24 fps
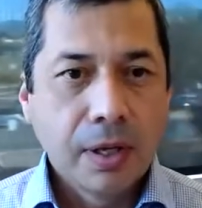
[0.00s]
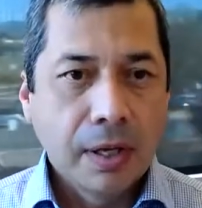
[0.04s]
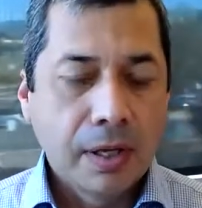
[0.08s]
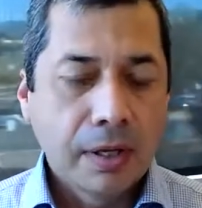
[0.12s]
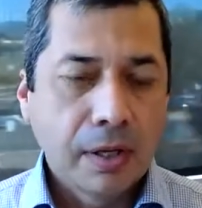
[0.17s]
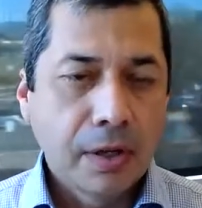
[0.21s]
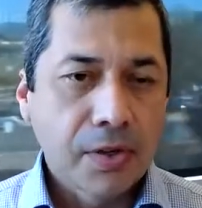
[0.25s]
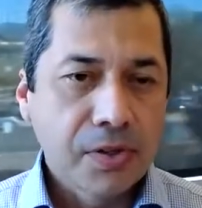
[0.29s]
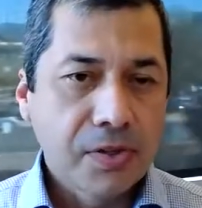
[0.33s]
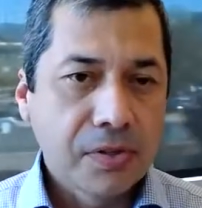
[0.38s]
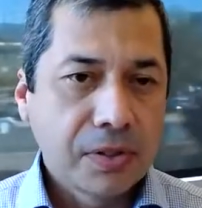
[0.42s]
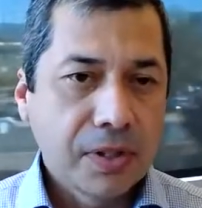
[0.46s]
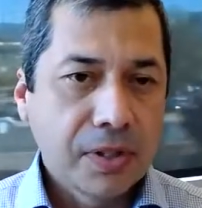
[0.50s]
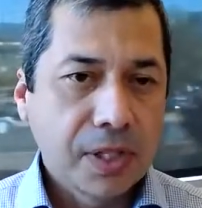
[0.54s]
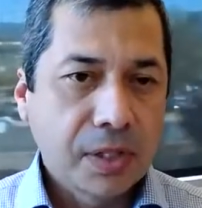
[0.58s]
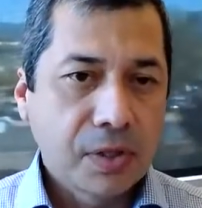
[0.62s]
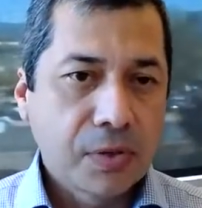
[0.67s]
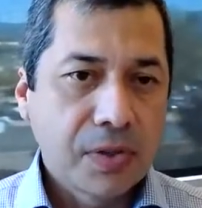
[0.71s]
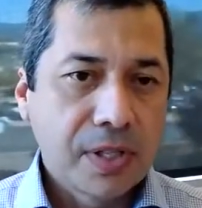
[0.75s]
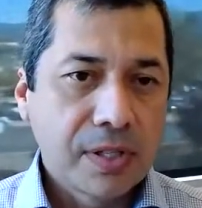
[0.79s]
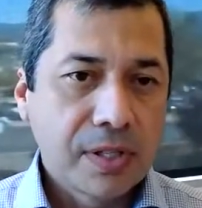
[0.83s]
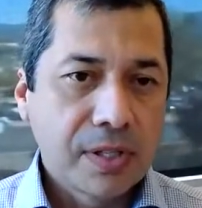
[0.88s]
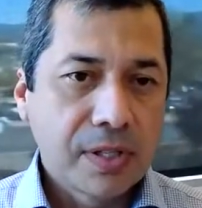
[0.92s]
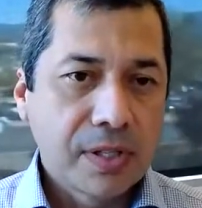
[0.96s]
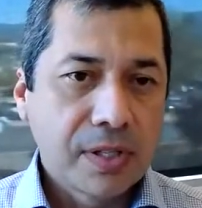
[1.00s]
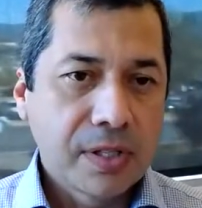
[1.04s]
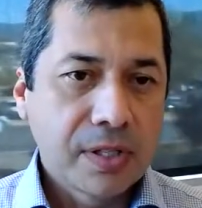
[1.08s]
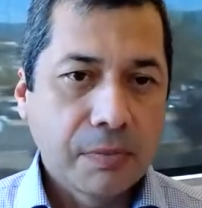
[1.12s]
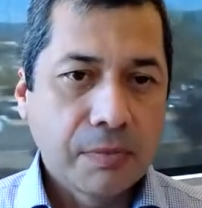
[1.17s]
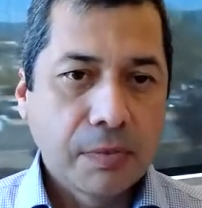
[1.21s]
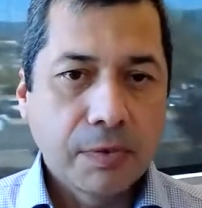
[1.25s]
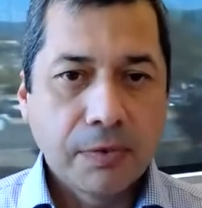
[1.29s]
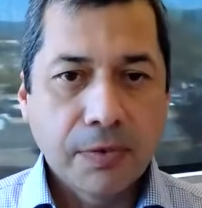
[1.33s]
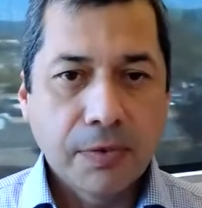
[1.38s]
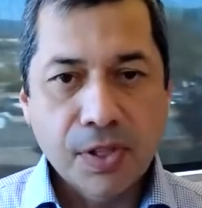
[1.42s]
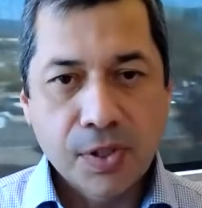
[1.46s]
and also decrease the
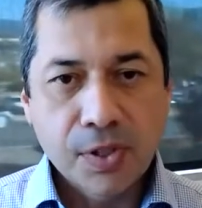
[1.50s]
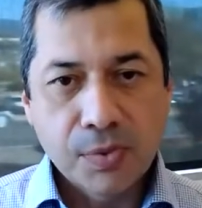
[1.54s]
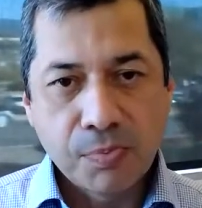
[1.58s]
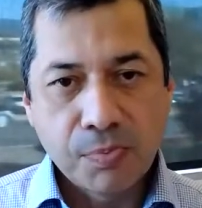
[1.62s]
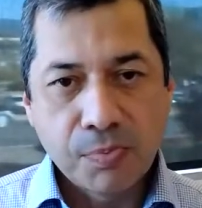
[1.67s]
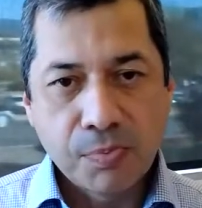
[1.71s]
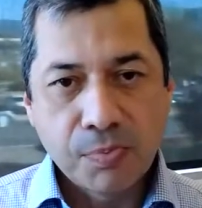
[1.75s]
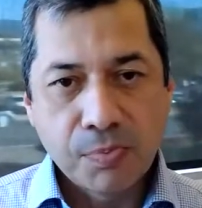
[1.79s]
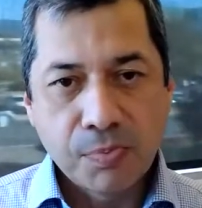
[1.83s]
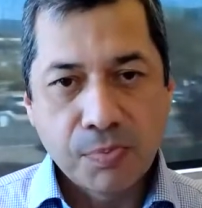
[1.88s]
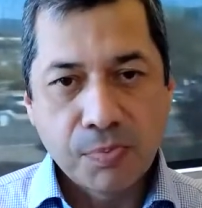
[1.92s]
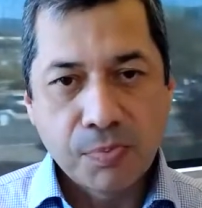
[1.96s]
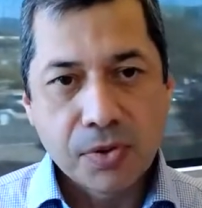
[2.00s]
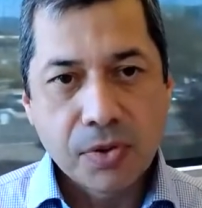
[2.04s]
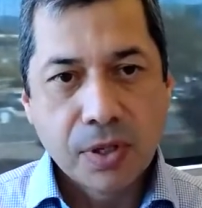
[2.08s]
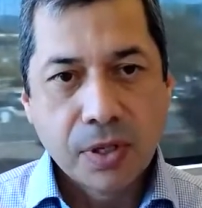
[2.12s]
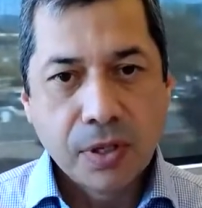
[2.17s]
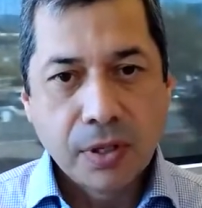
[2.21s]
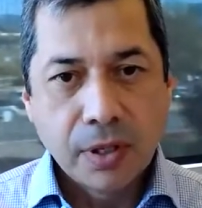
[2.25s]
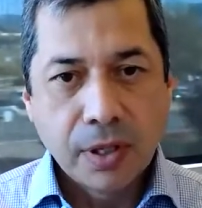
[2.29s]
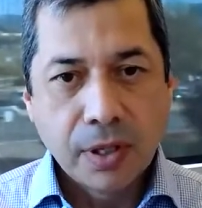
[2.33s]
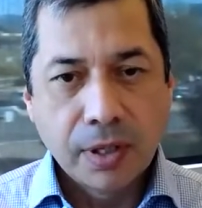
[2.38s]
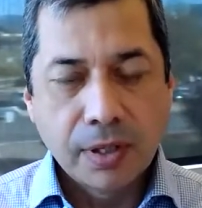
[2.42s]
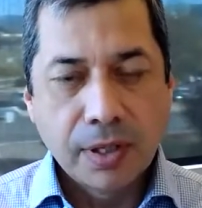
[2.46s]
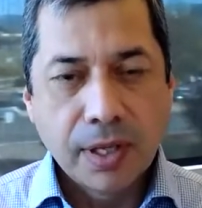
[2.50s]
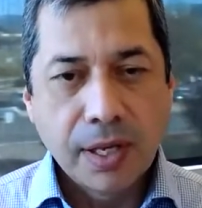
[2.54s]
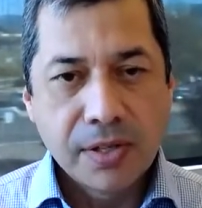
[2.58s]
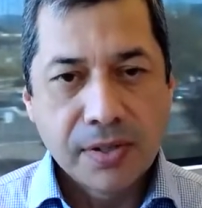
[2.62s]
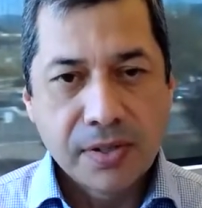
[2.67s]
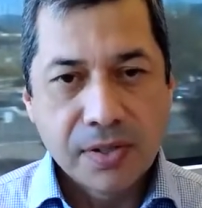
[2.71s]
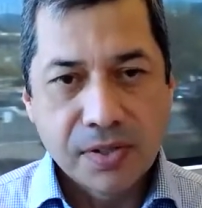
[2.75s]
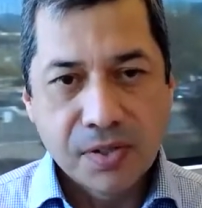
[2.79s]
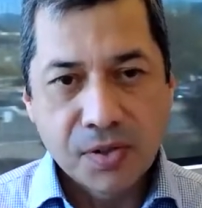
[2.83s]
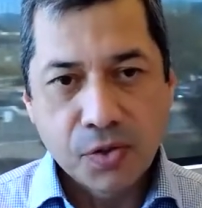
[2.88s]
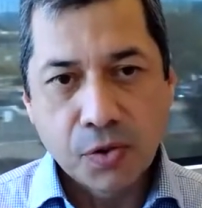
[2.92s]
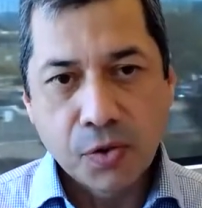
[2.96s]
number of exposures and cases
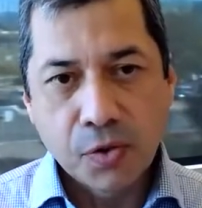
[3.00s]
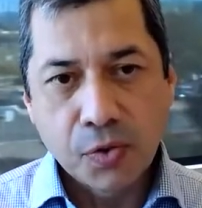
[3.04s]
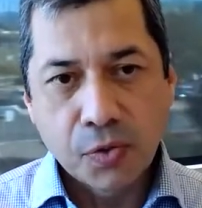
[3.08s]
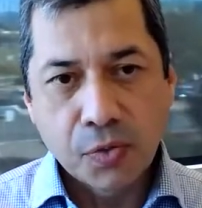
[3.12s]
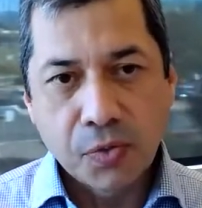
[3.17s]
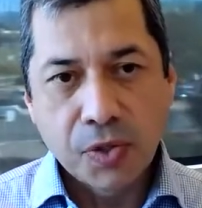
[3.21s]
in schools,